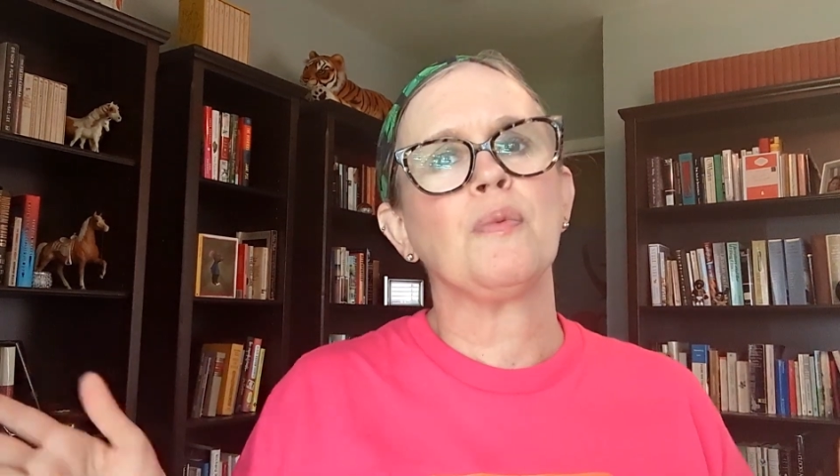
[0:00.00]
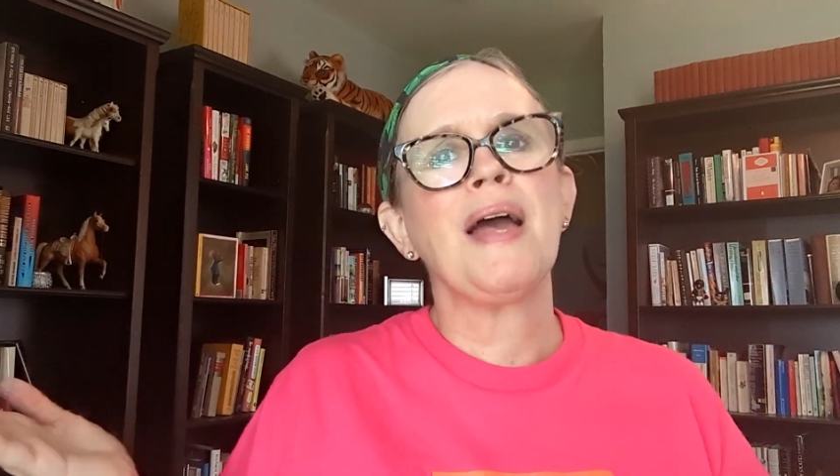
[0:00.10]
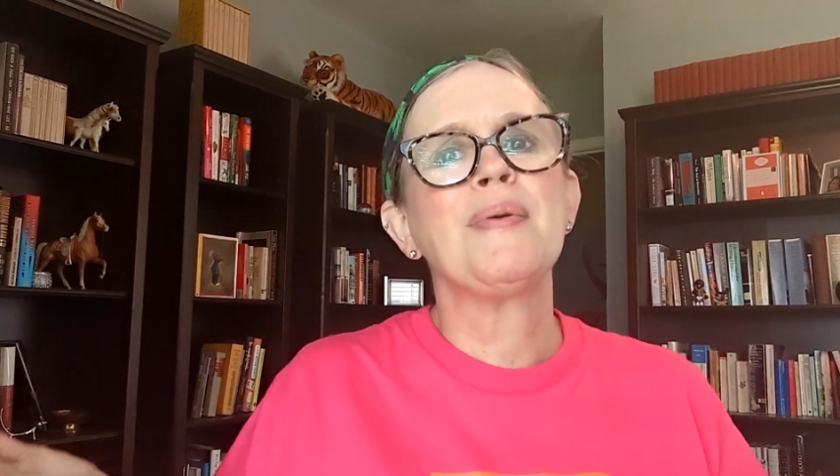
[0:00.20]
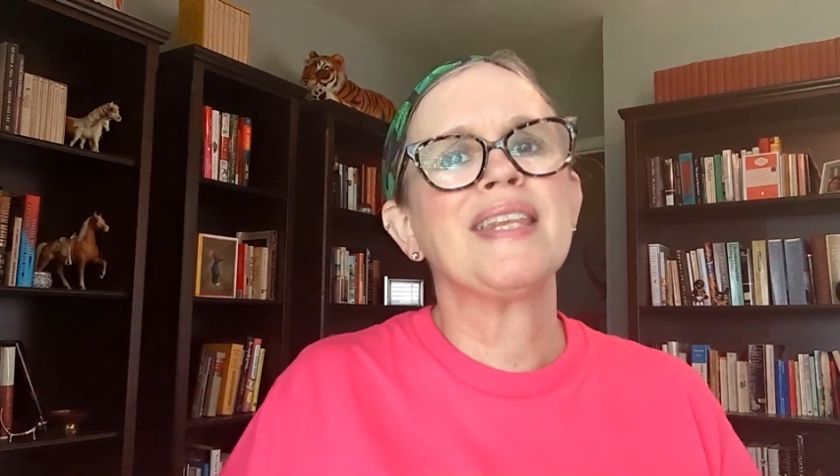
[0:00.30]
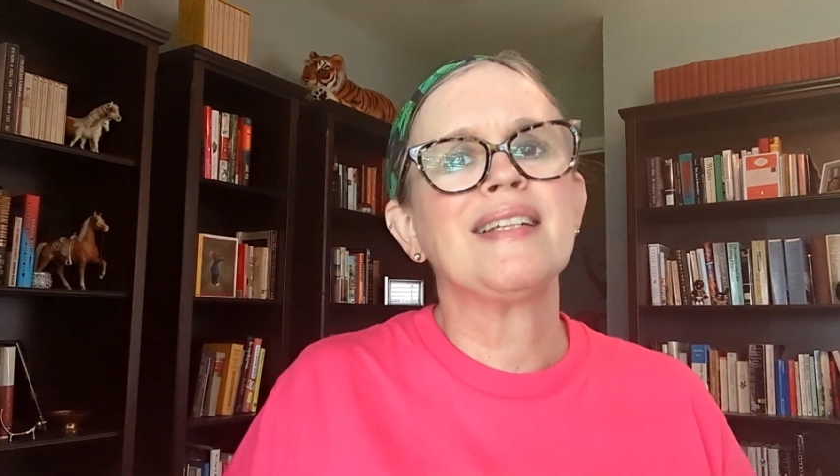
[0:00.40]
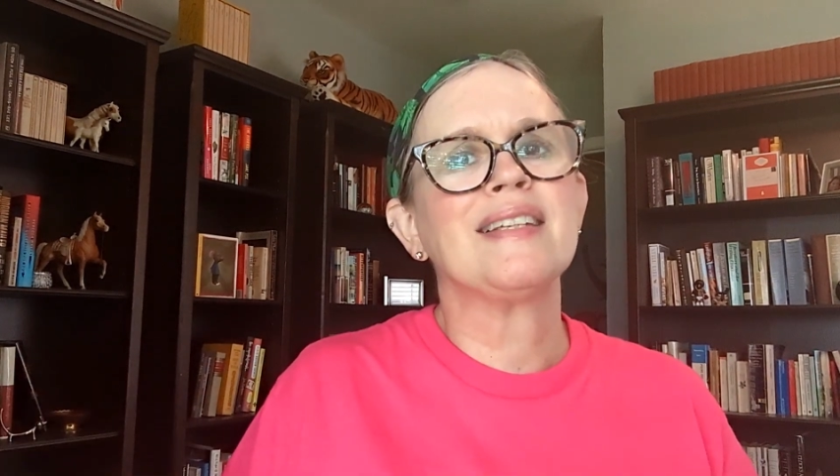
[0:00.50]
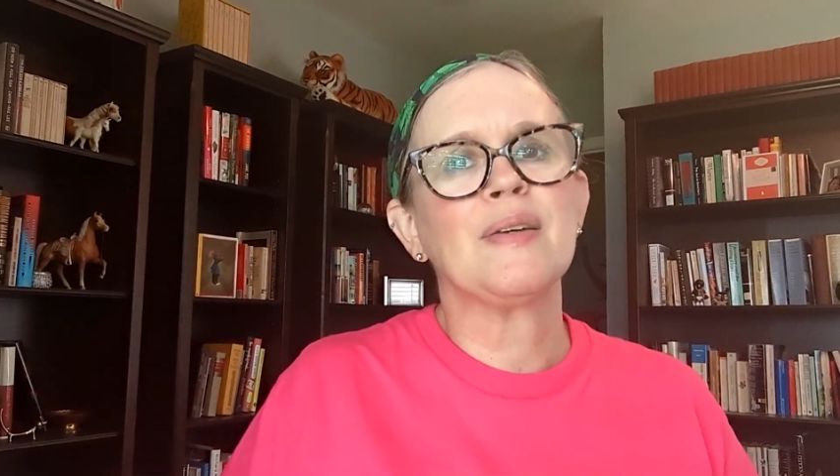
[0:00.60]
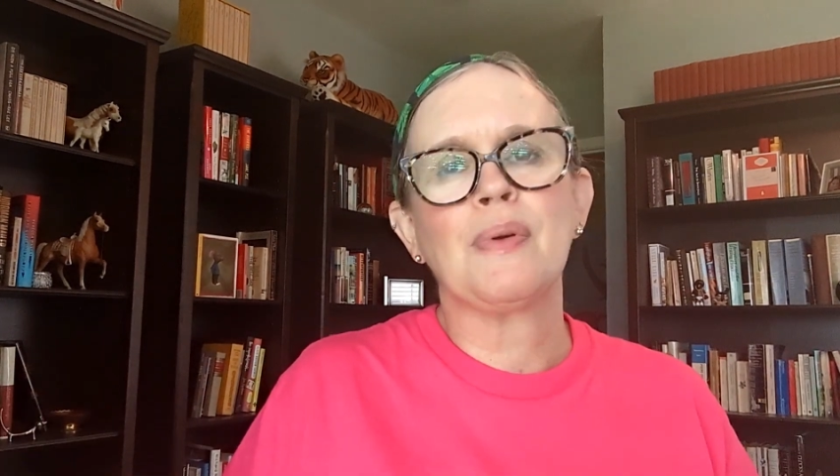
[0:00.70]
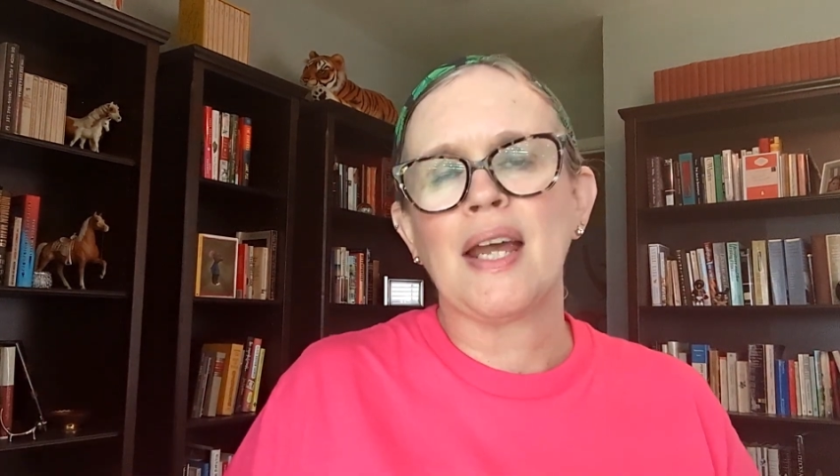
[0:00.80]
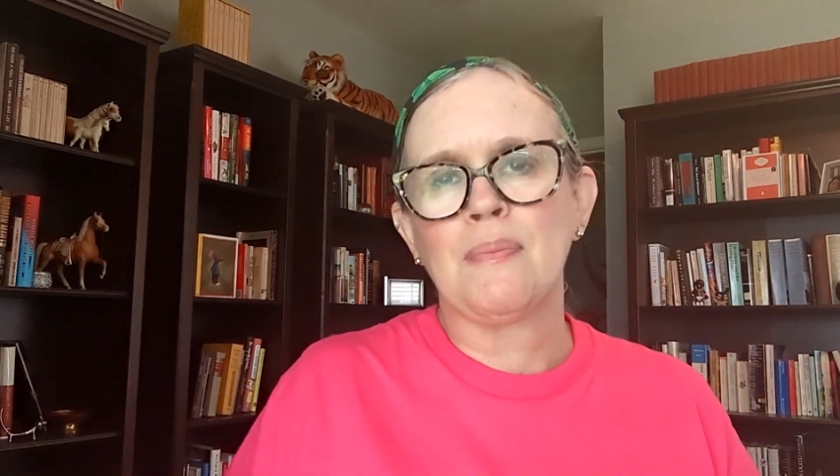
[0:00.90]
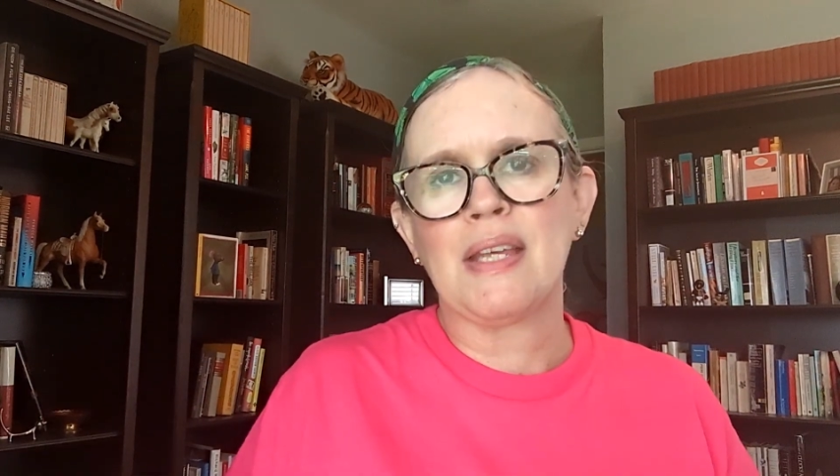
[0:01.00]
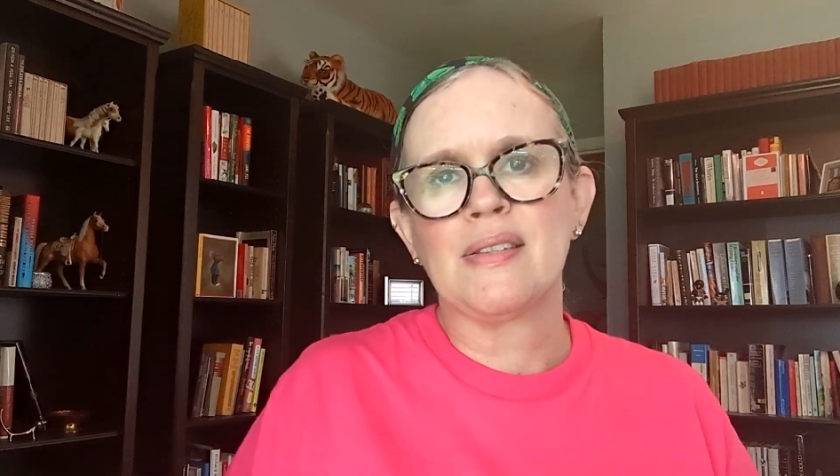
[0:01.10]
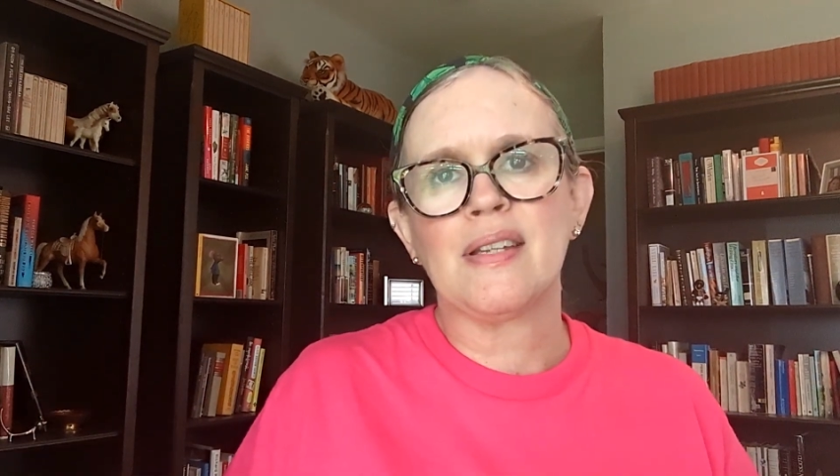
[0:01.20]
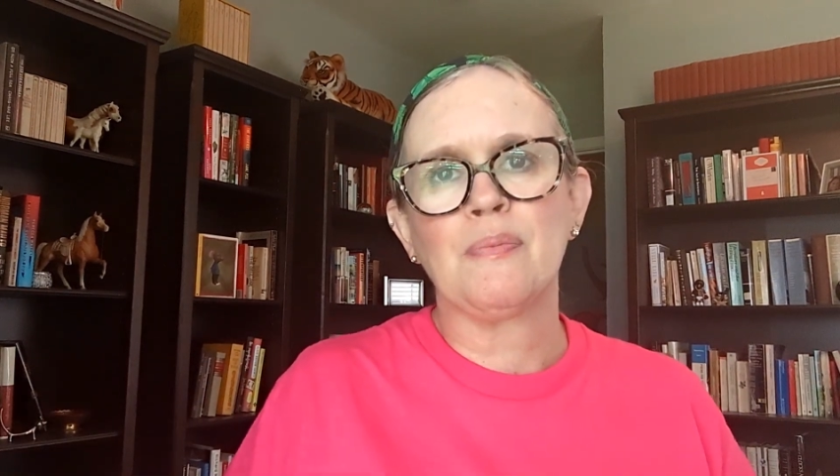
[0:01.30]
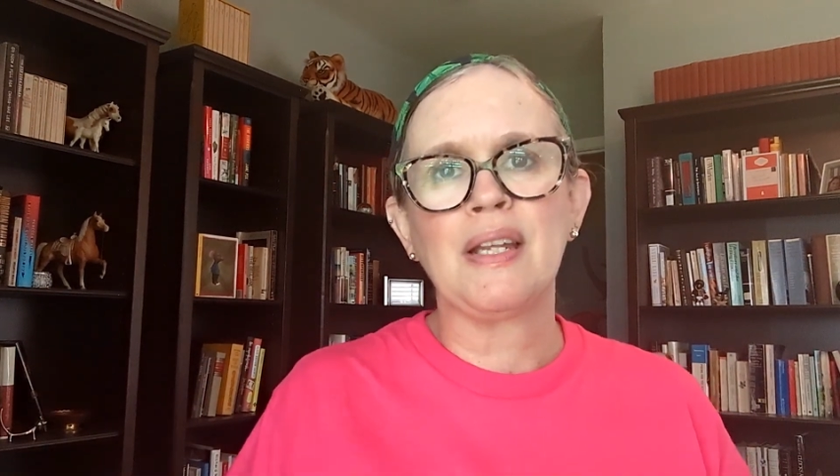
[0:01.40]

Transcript: well, maybe they did, but I missed it,